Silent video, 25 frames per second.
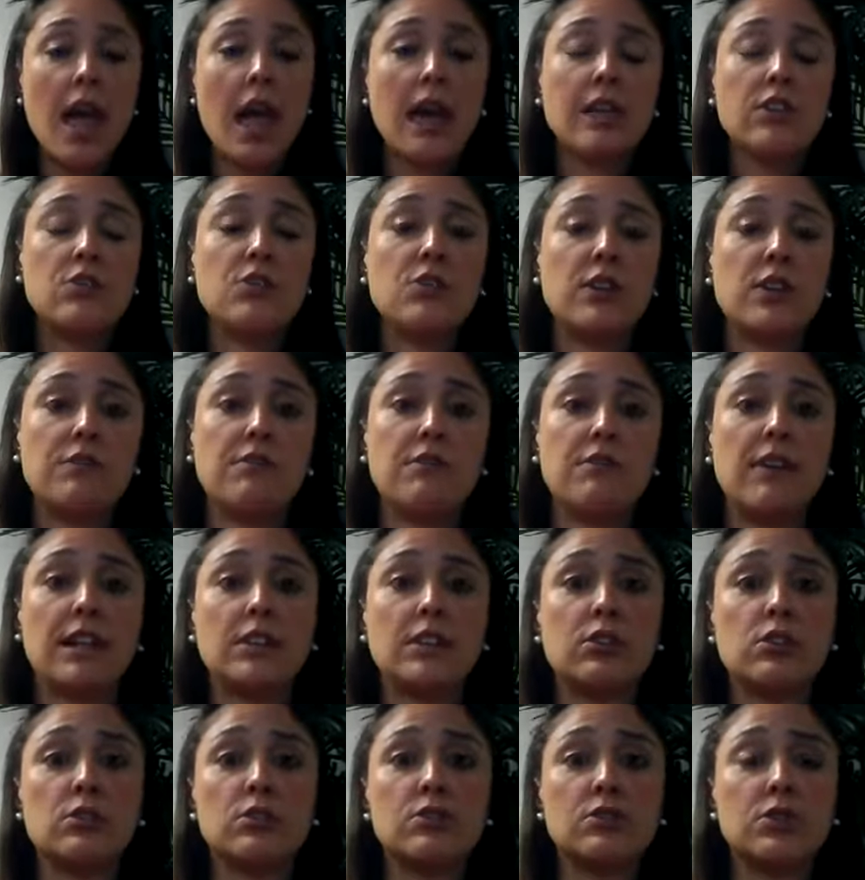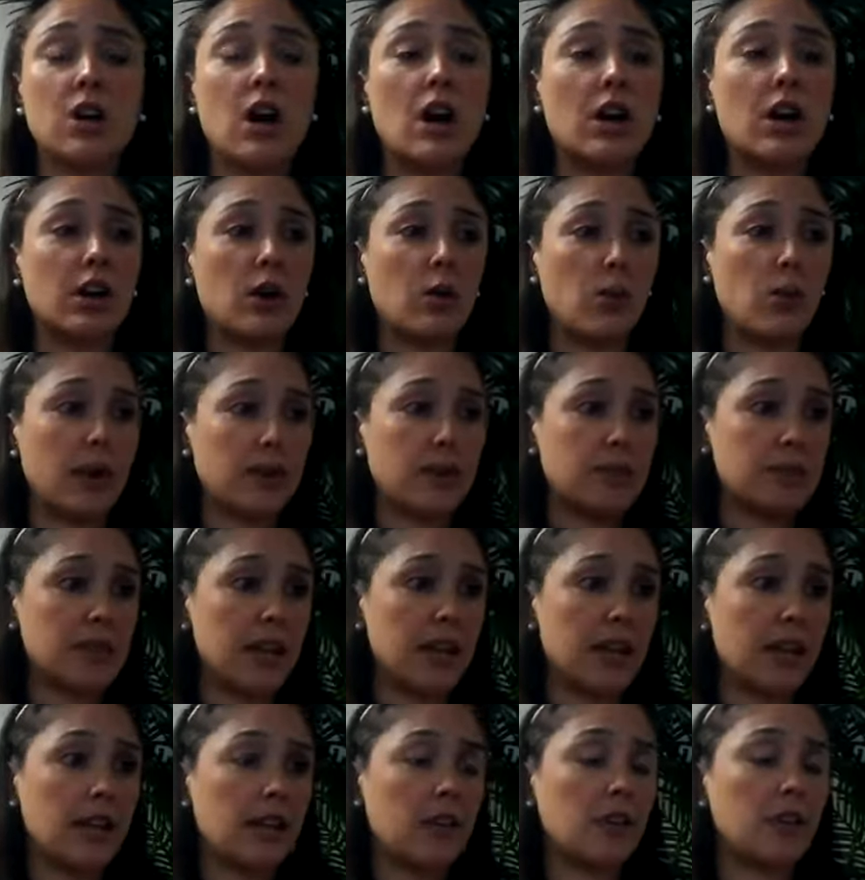And you can find those on our
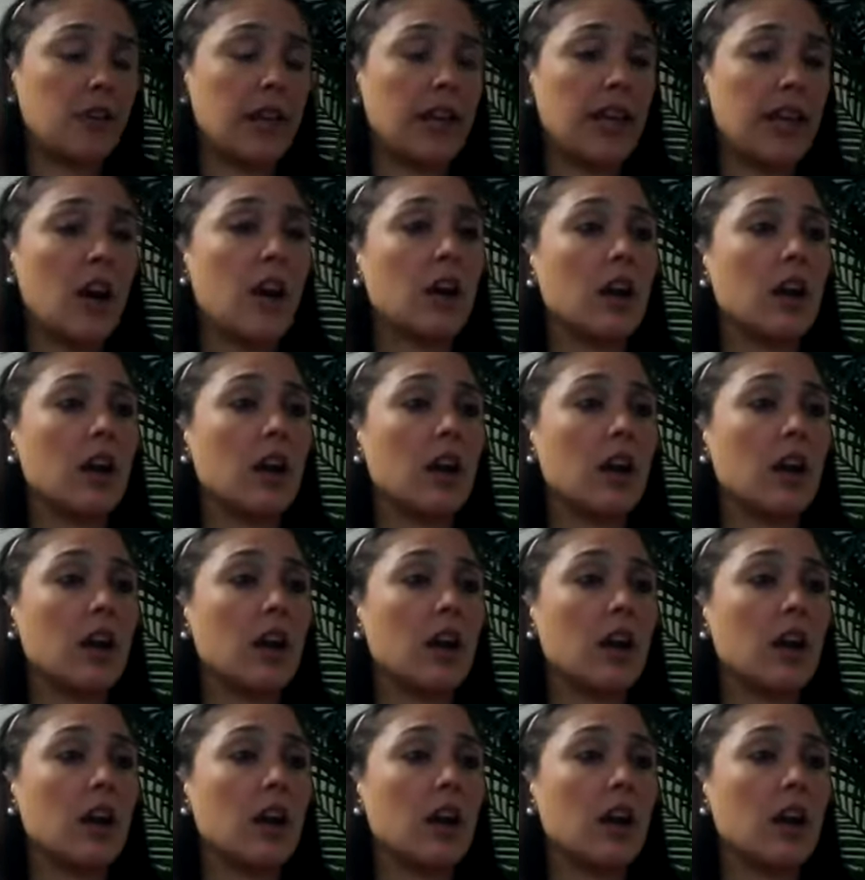website, okay?